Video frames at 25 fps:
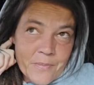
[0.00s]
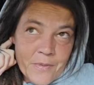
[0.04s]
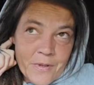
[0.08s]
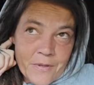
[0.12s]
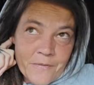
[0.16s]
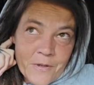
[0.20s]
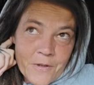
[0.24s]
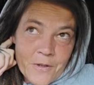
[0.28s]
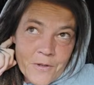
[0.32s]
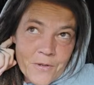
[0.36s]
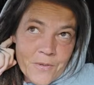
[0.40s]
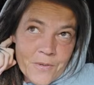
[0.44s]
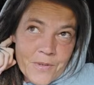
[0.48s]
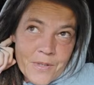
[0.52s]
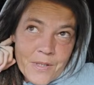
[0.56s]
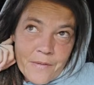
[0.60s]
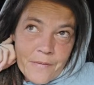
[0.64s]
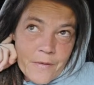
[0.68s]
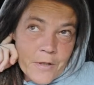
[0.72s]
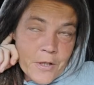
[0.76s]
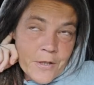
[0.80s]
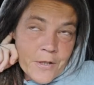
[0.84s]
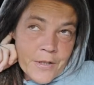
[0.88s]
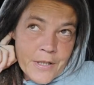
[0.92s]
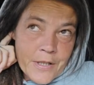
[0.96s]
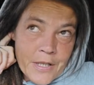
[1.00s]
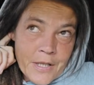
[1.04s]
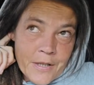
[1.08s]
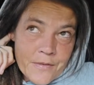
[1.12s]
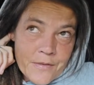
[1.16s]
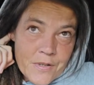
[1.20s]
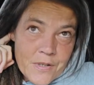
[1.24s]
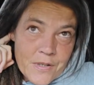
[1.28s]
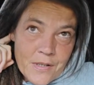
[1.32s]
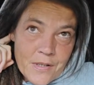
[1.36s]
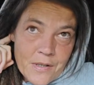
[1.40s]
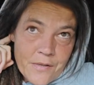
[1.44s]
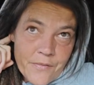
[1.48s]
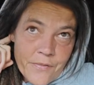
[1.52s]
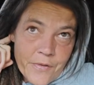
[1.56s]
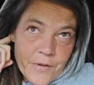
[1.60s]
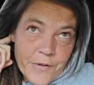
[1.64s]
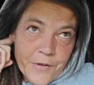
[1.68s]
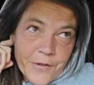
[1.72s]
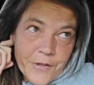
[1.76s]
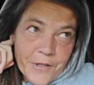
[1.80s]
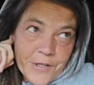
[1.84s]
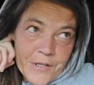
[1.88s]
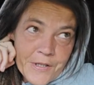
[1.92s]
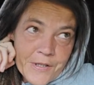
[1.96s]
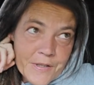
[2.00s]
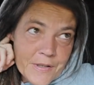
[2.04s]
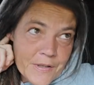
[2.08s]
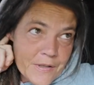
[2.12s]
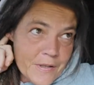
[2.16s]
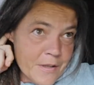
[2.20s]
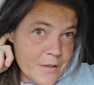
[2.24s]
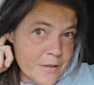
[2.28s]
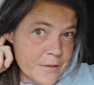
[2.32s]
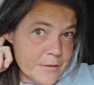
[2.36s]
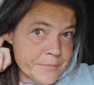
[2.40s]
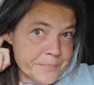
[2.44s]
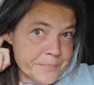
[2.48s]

my views have gone down significantly. So